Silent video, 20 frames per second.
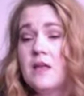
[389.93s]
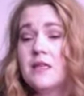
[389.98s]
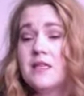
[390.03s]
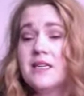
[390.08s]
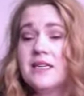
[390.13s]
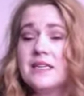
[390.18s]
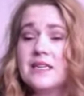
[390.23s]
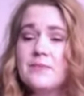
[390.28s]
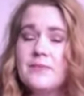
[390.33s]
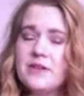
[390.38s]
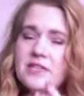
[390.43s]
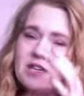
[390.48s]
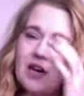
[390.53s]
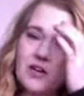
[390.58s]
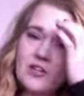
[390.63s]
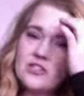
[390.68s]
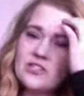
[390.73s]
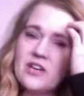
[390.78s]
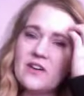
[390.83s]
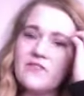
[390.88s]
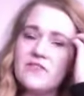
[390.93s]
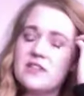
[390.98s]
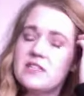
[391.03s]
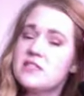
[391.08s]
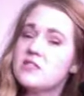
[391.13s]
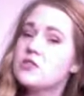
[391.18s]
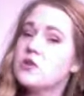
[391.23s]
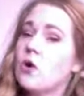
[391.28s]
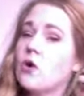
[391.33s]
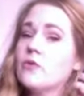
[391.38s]
Luckily, my doctor's
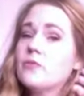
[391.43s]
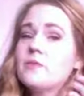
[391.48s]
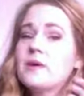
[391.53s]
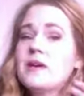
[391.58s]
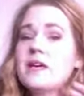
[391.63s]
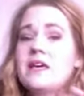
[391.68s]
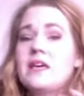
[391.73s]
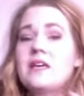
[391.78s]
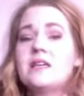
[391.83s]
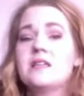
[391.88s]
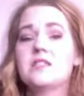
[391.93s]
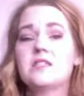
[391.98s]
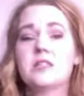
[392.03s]
office told me